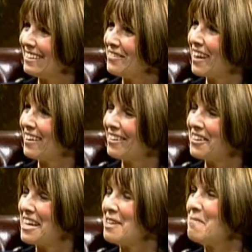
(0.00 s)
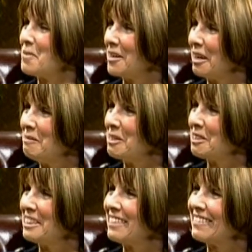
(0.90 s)
You've got a great input, I'm
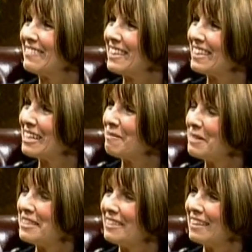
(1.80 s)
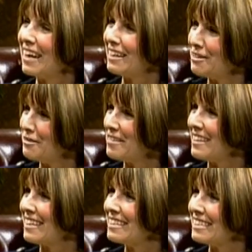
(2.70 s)
sure, when it comes to a lot of different
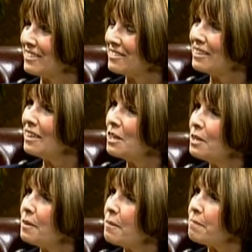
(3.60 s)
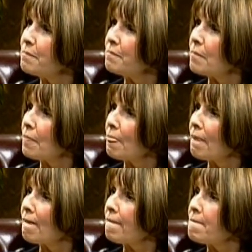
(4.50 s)
things. So I like the disability
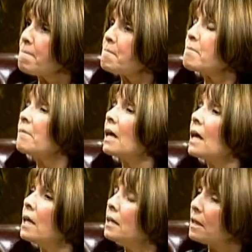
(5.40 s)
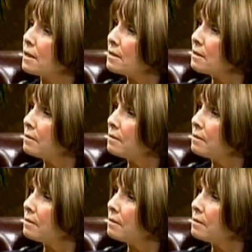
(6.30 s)
feedback on certain